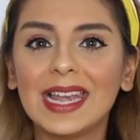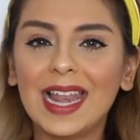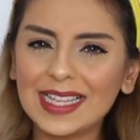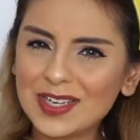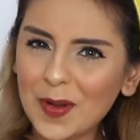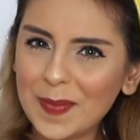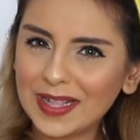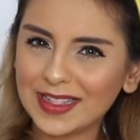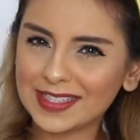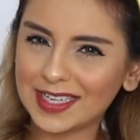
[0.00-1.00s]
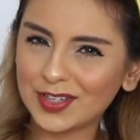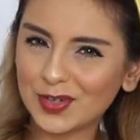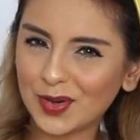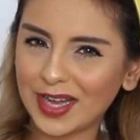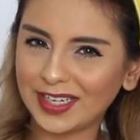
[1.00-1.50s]
Let's not make this
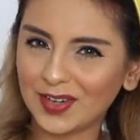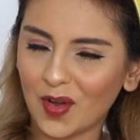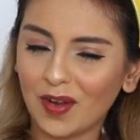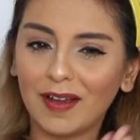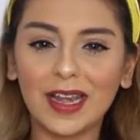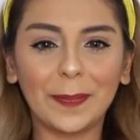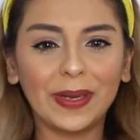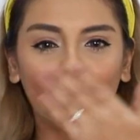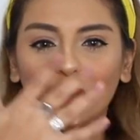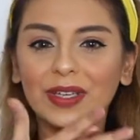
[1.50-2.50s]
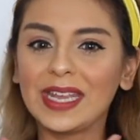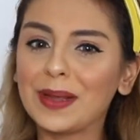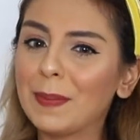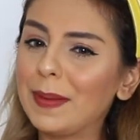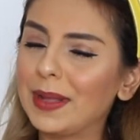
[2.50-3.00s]
intro any longer. Let me me go
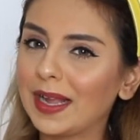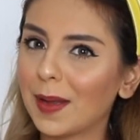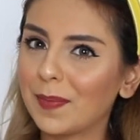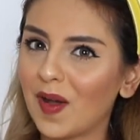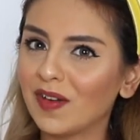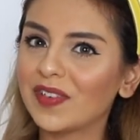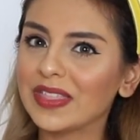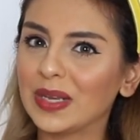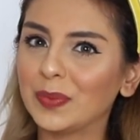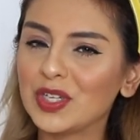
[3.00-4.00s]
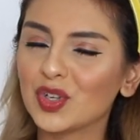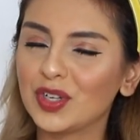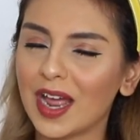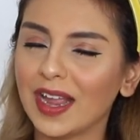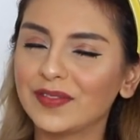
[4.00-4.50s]
take my makeup off and then we
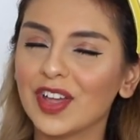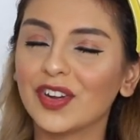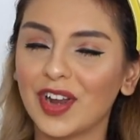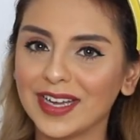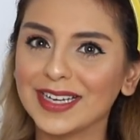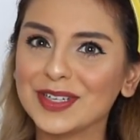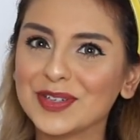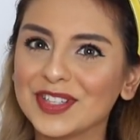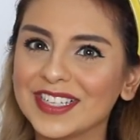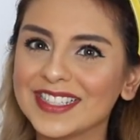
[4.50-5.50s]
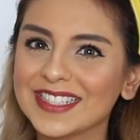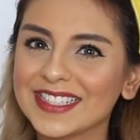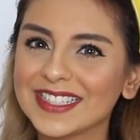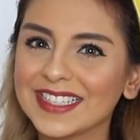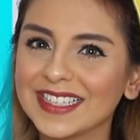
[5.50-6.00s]
should dive right into this.
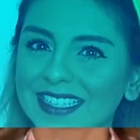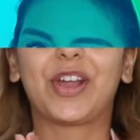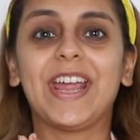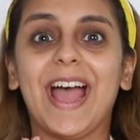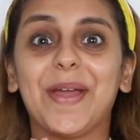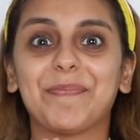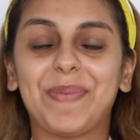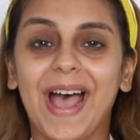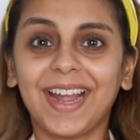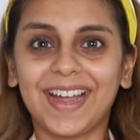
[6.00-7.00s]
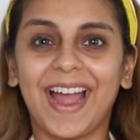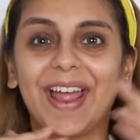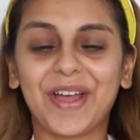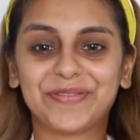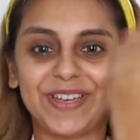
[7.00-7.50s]
Okay, I'm back. I
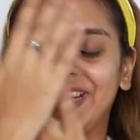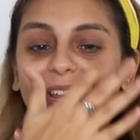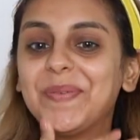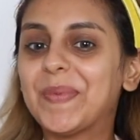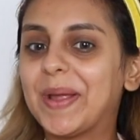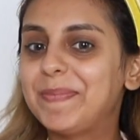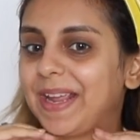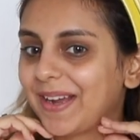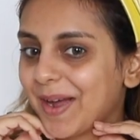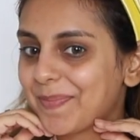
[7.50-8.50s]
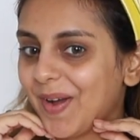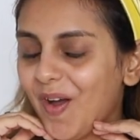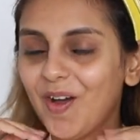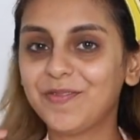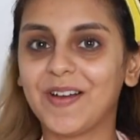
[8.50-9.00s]
have taken my makeup
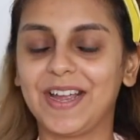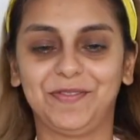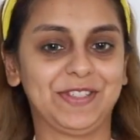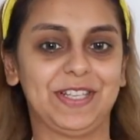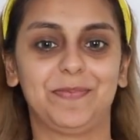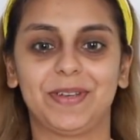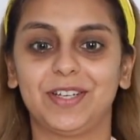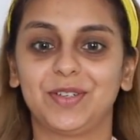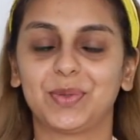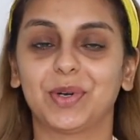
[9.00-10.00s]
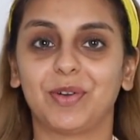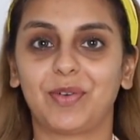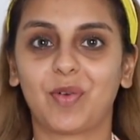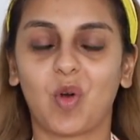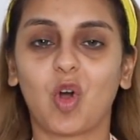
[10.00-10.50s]
off. I have slipped into a
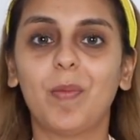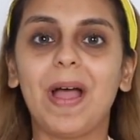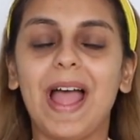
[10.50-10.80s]
robe